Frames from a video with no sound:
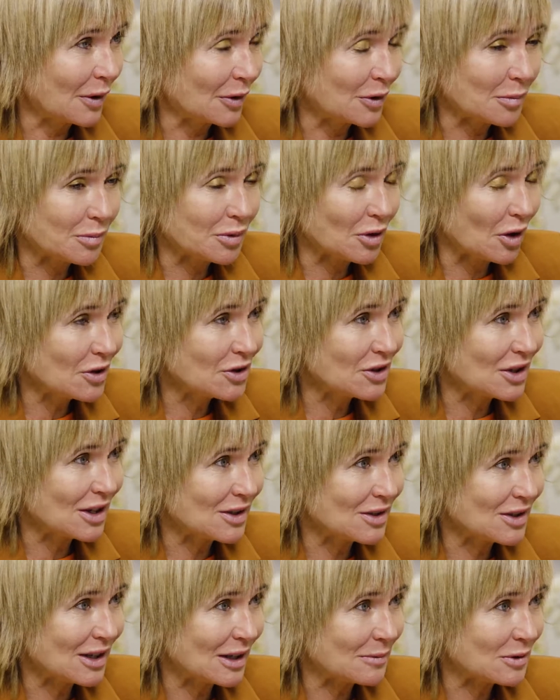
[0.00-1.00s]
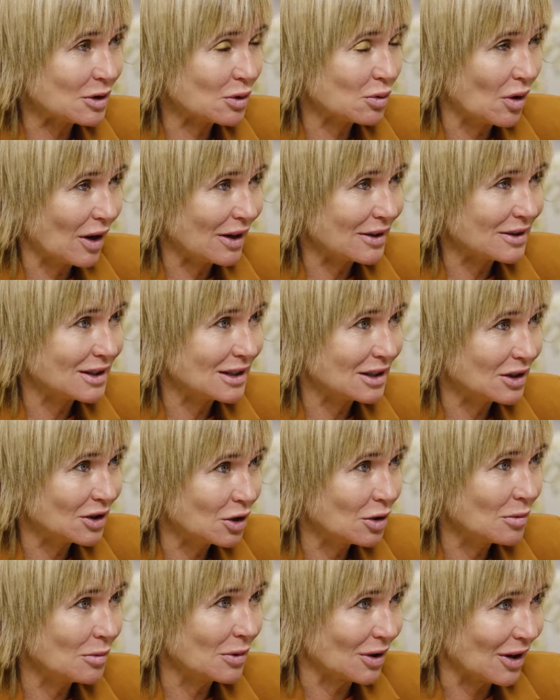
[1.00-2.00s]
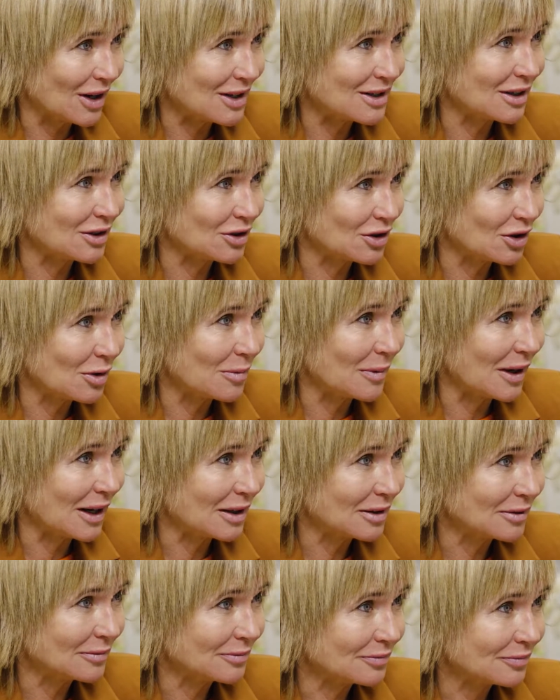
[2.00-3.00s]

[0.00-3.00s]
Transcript: But the process seems quite dehumanizing to me.